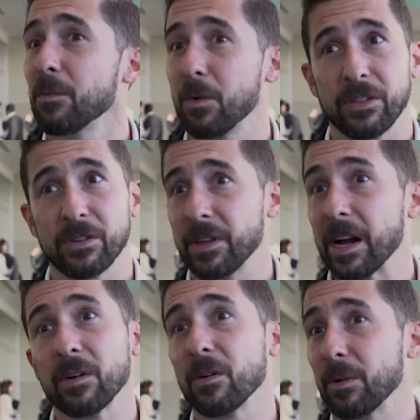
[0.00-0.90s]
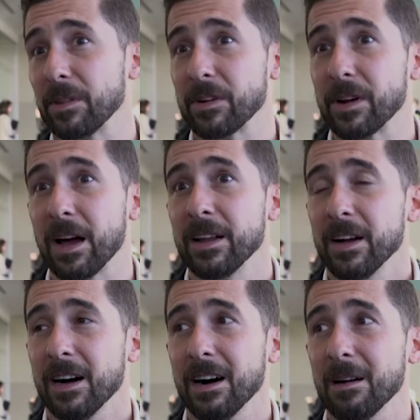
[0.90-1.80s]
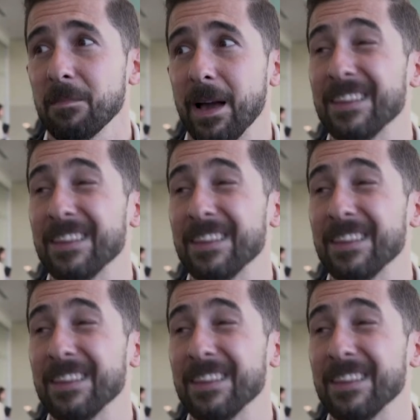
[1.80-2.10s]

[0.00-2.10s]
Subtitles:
whether you're there or whether you're not.